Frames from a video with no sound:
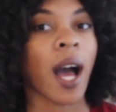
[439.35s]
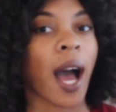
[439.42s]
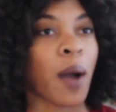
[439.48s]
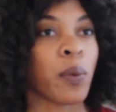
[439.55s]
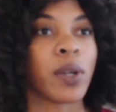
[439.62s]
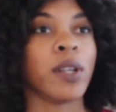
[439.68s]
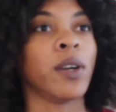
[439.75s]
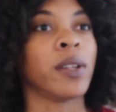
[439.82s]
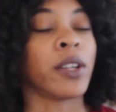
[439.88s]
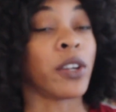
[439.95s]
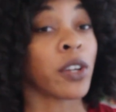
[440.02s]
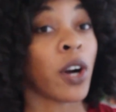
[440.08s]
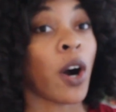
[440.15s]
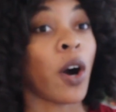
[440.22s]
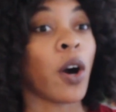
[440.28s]
I want to know that
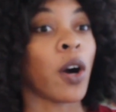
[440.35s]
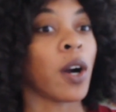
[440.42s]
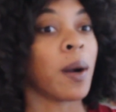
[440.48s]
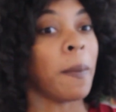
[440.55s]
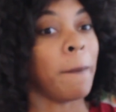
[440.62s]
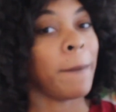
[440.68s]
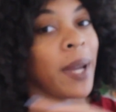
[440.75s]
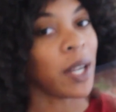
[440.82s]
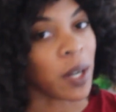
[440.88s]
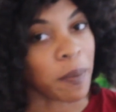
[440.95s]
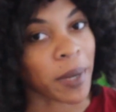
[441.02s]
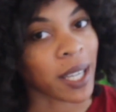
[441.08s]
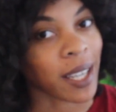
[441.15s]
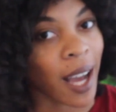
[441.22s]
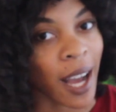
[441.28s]
a car may or
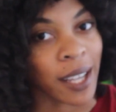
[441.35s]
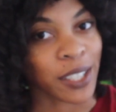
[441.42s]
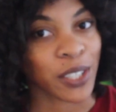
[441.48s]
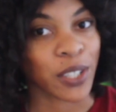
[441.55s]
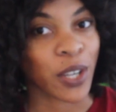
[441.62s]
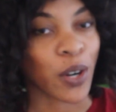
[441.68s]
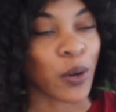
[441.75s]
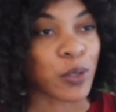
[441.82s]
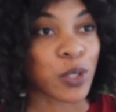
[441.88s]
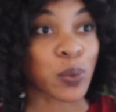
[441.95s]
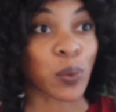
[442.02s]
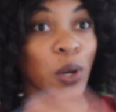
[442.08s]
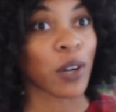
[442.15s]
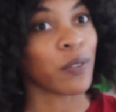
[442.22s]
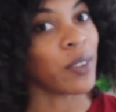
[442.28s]
may not,
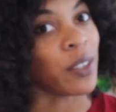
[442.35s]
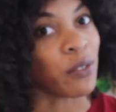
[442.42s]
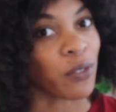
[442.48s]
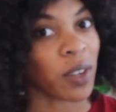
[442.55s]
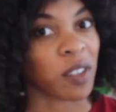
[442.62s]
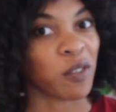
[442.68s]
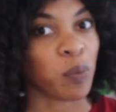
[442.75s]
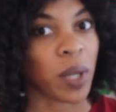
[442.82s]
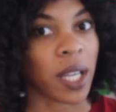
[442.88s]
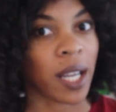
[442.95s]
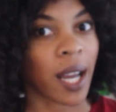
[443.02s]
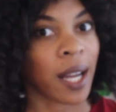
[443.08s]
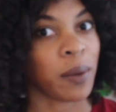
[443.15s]
swerve in front of me.